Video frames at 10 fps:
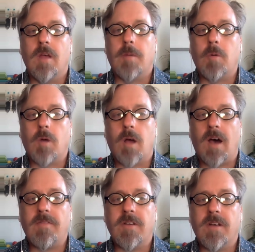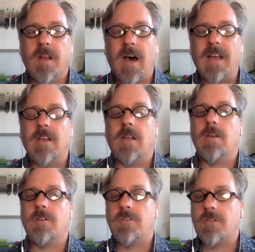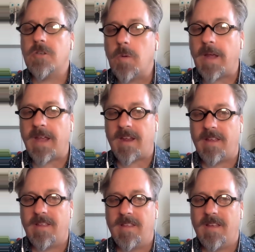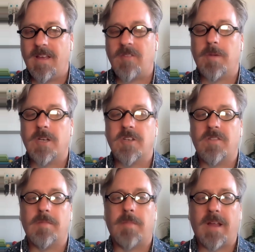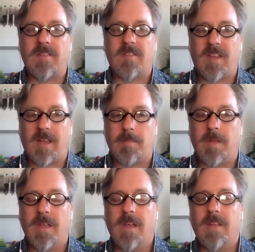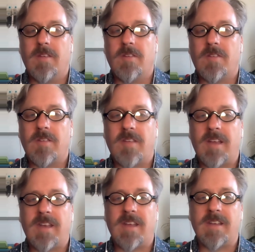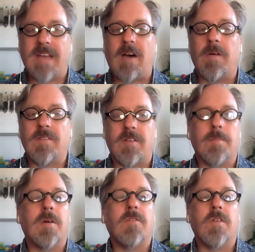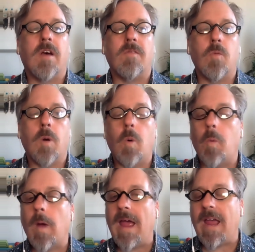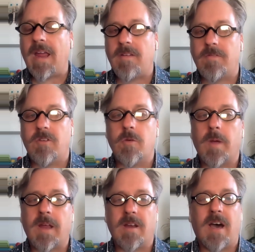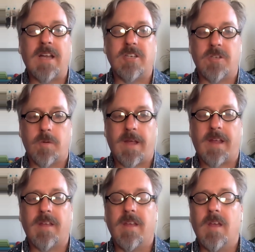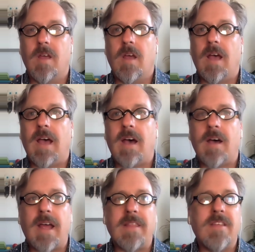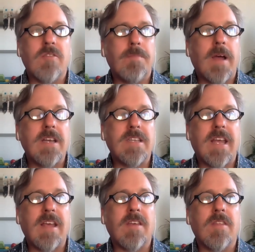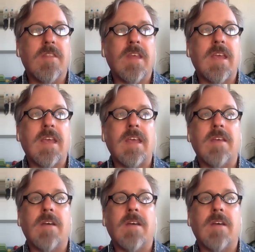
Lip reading: we're often not doing as much as it might seem. There's this idea in Taoism of Wu Wei, of doing, not doing. And this might take the